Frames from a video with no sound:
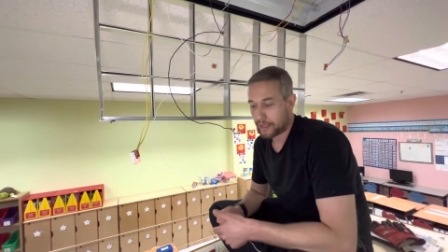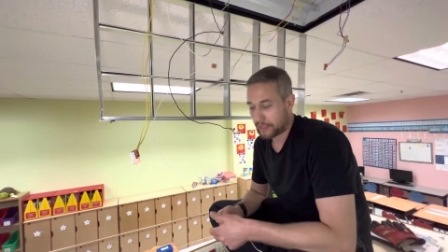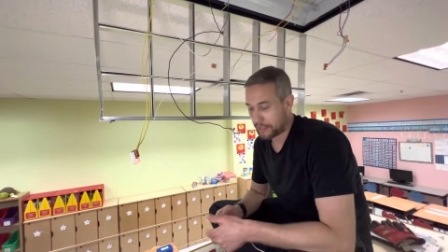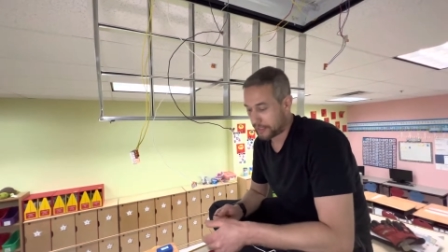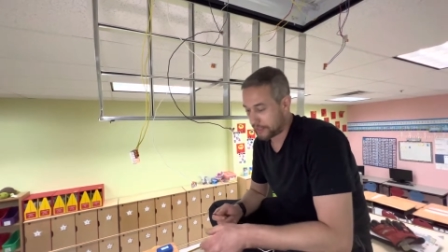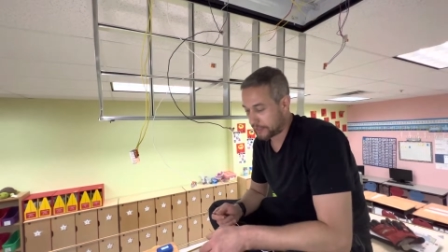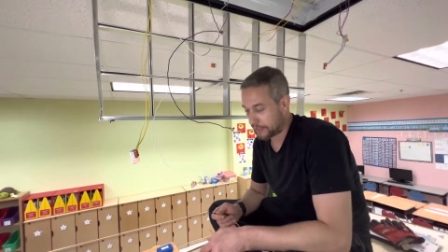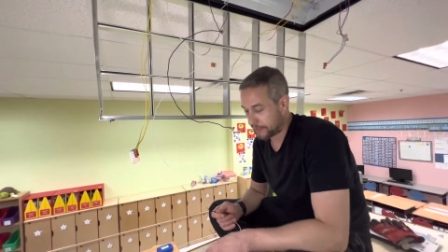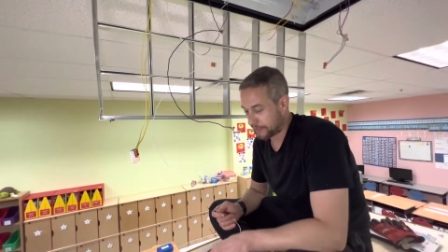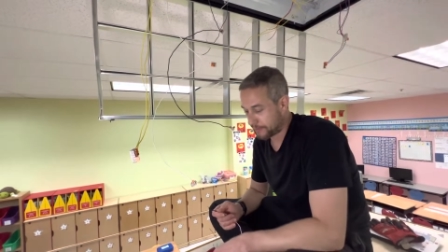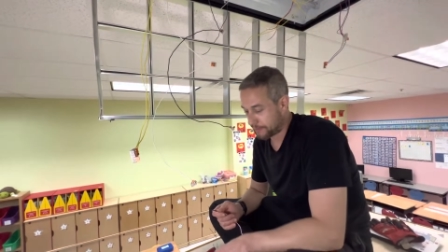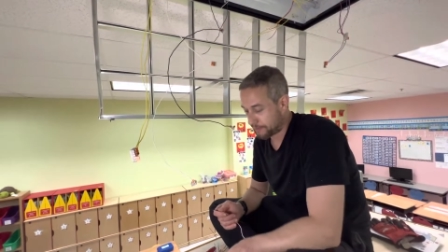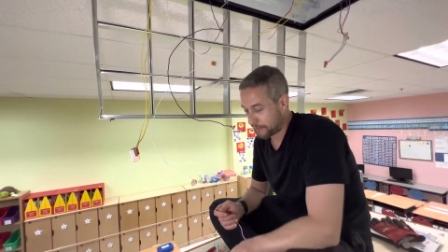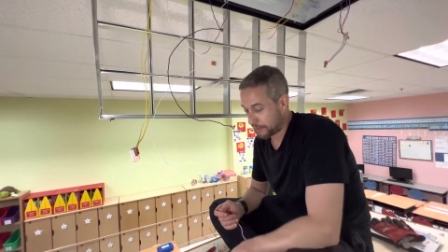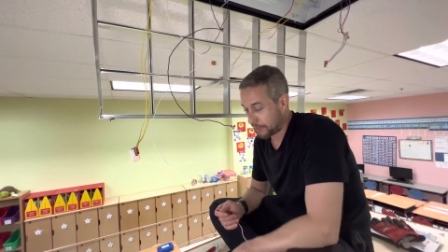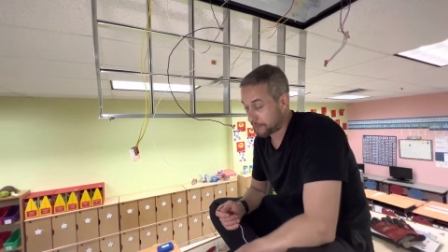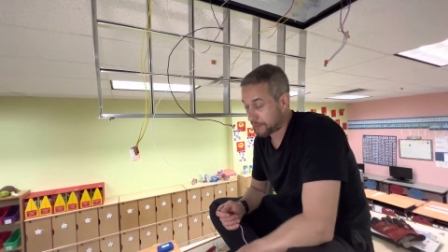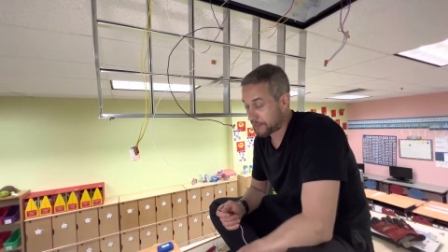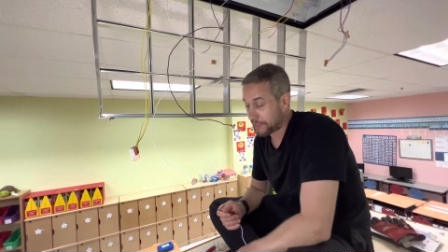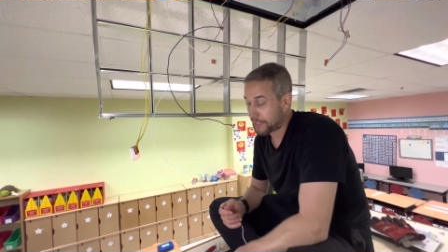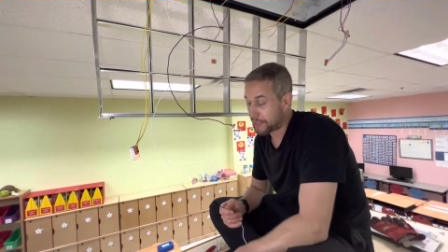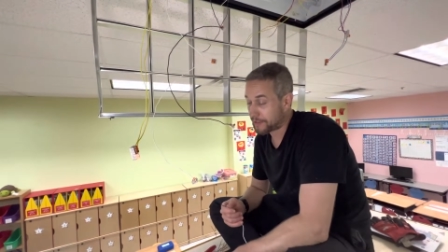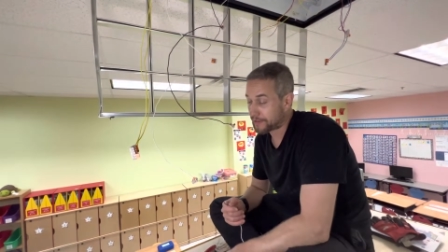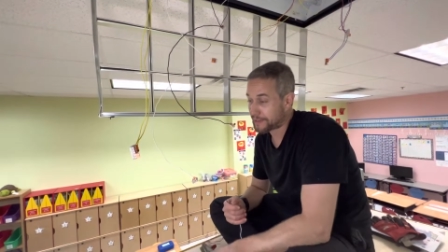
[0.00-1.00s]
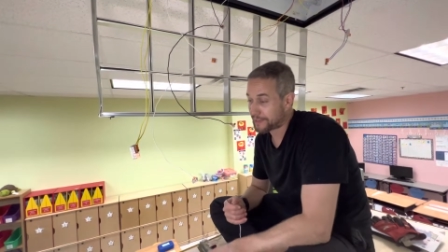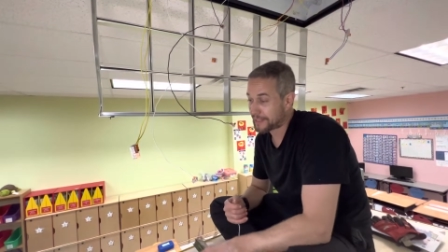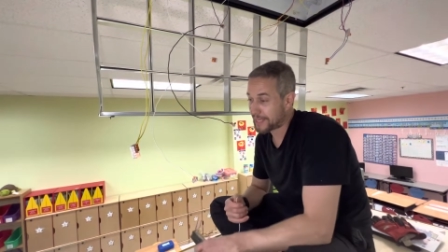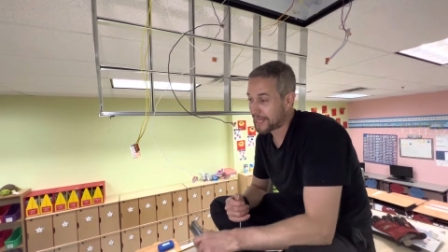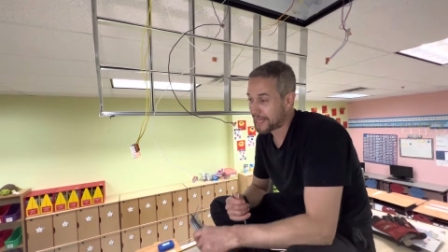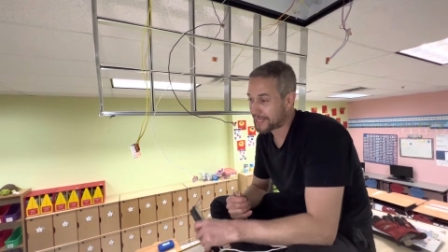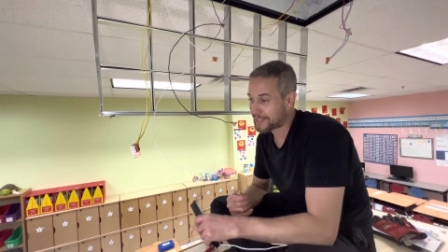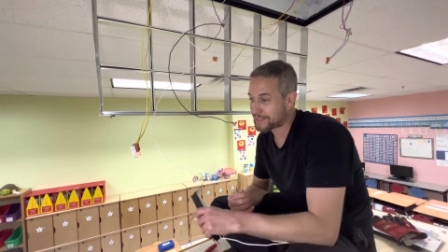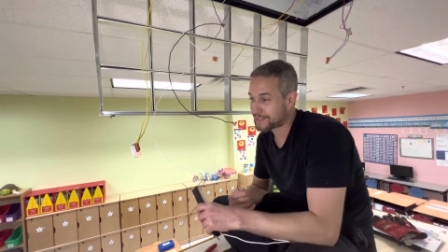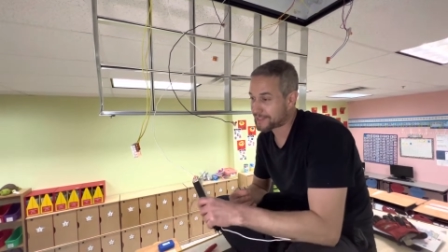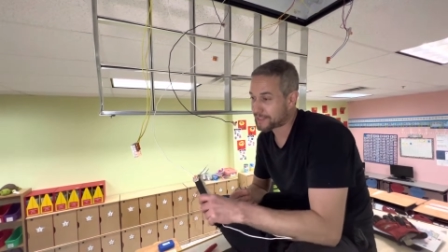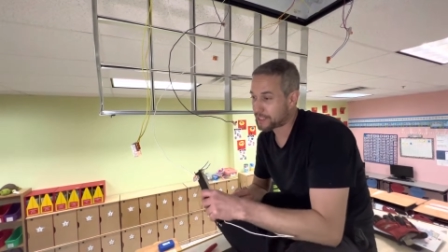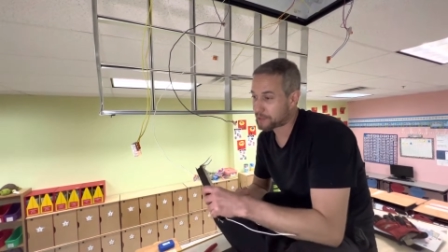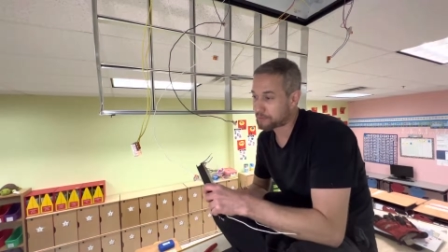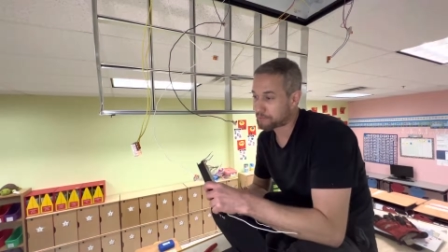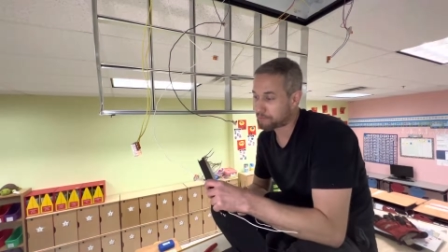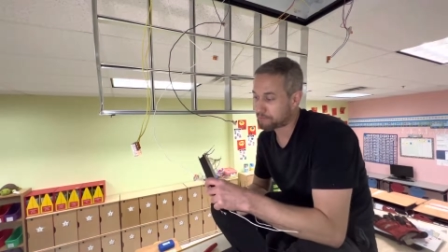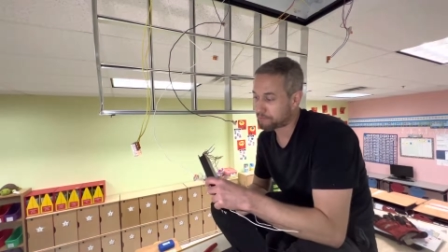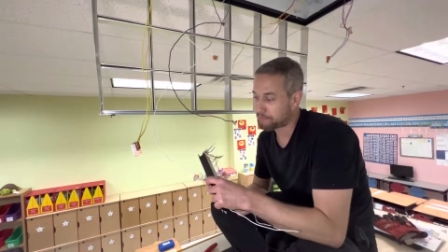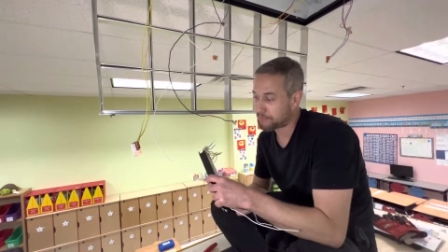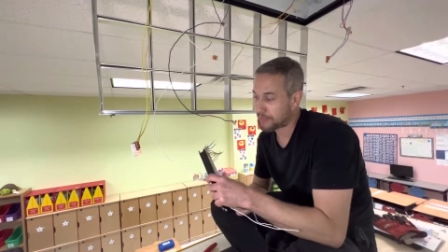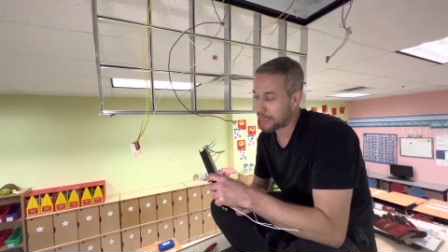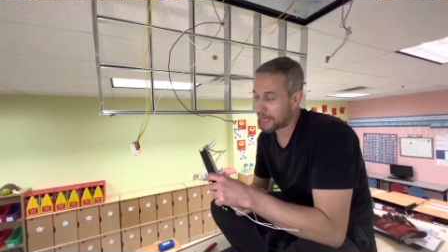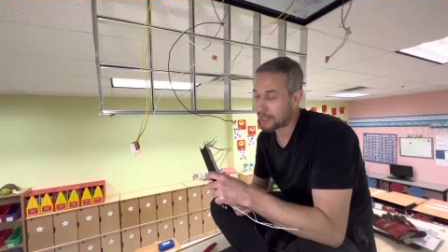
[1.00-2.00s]
um, I mean, they're
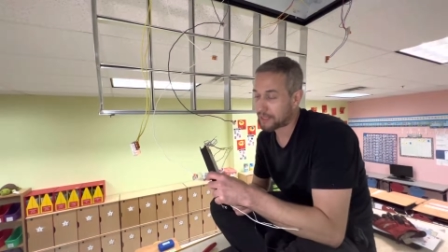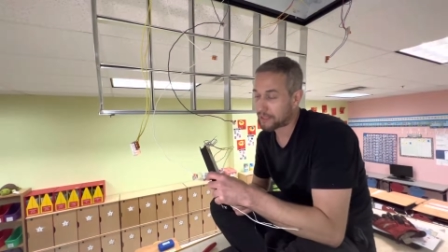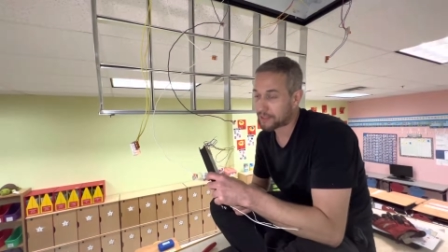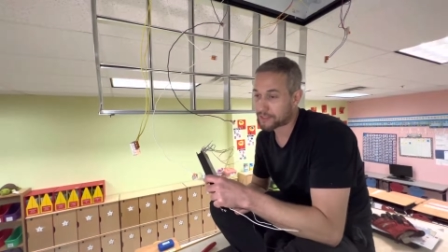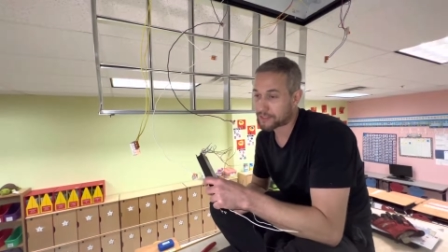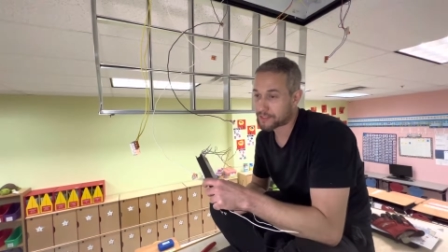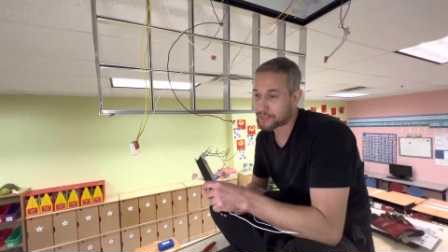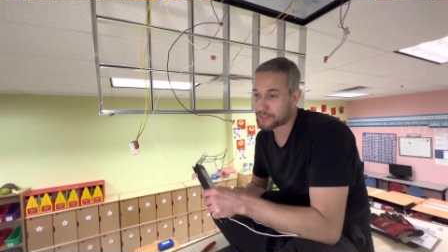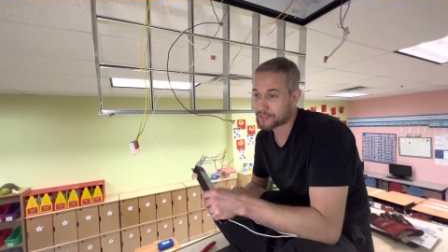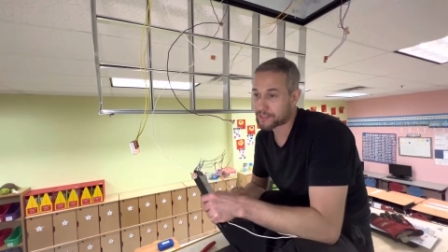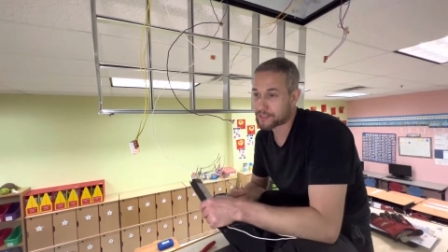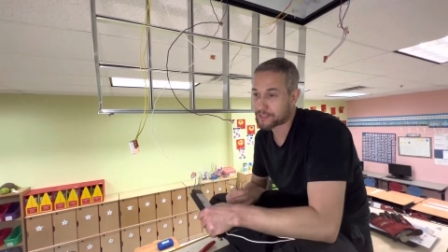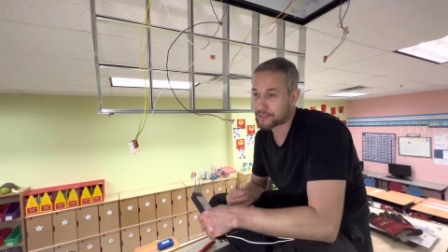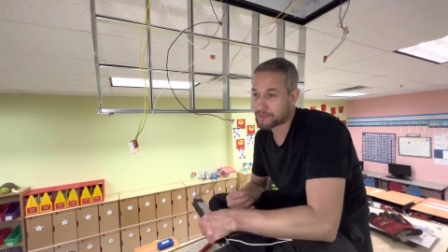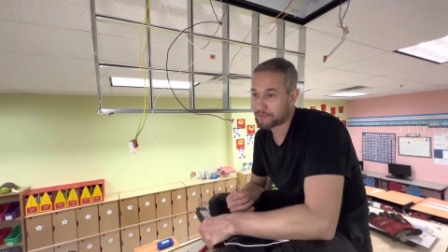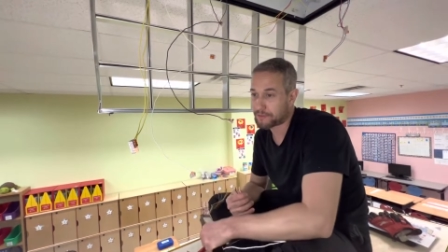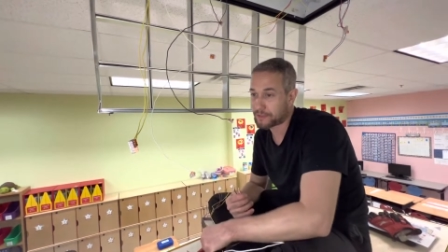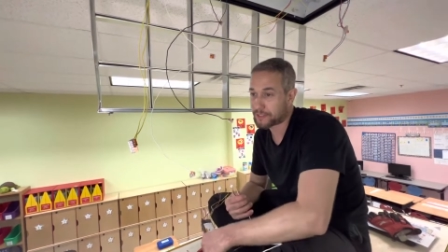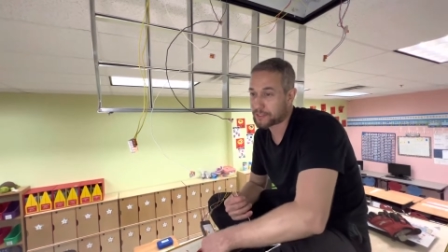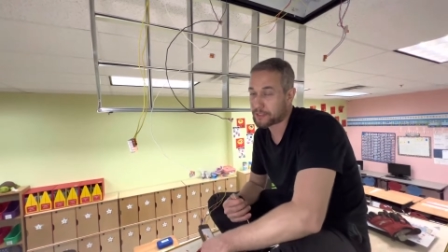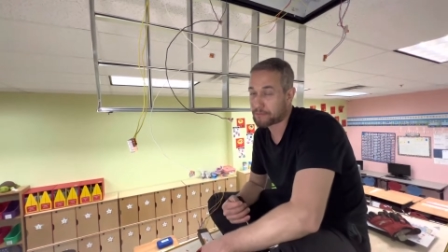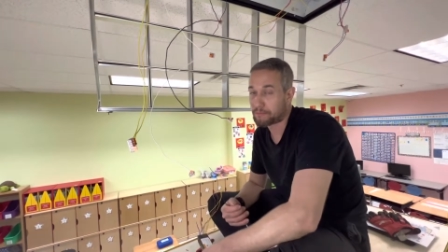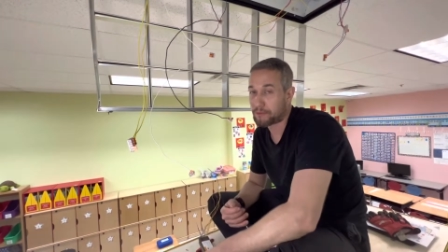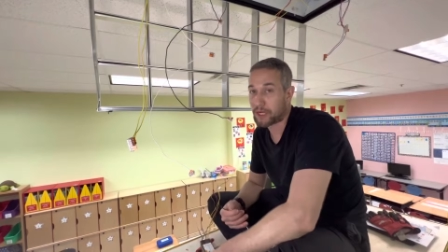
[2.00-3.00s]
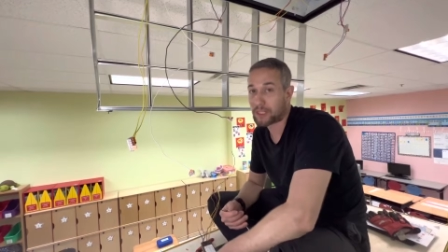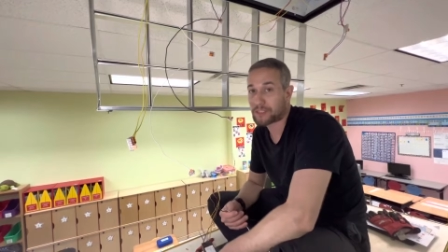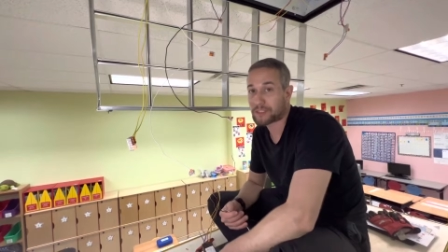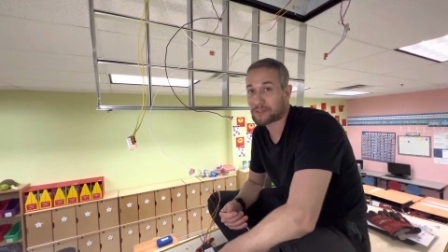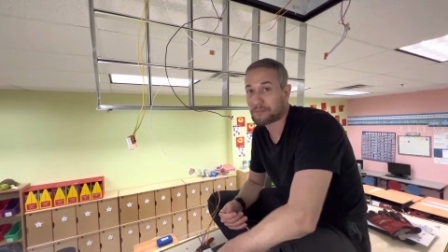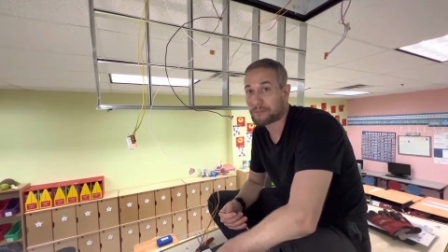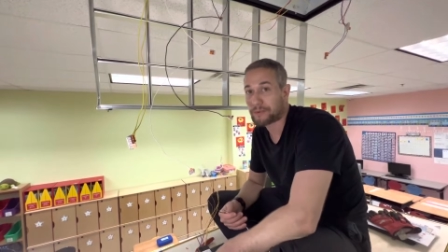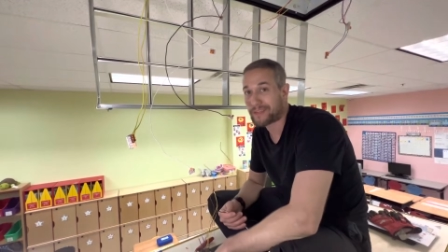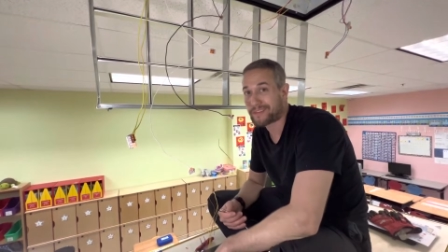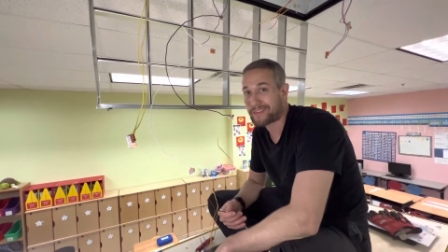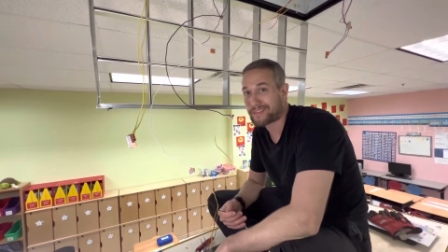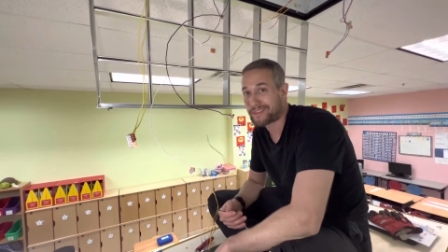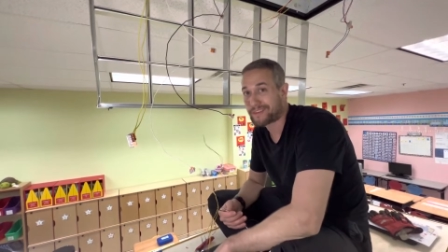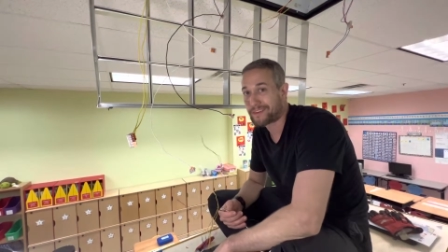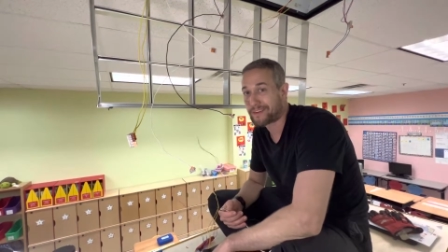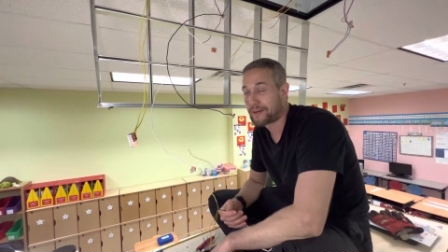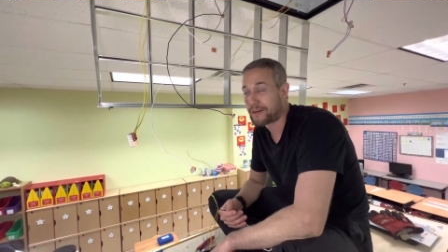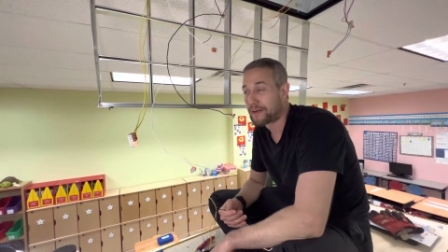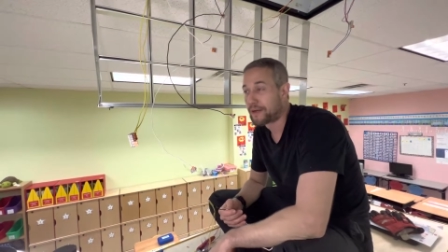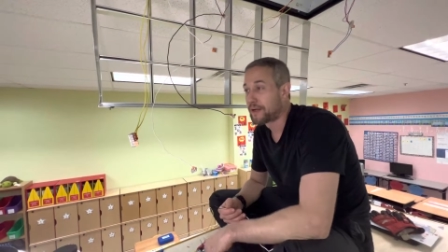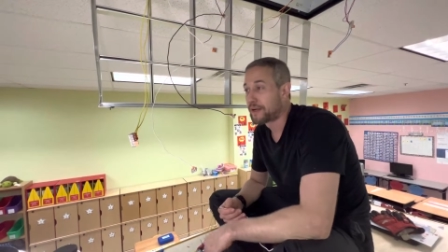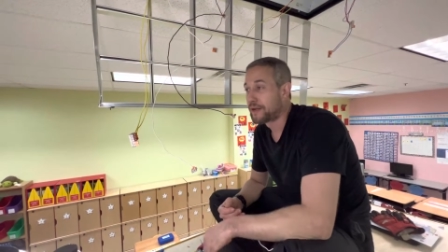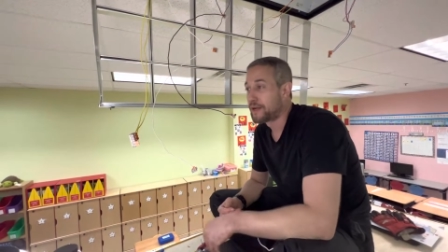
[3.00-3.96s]
testing ballasts with the multimeter,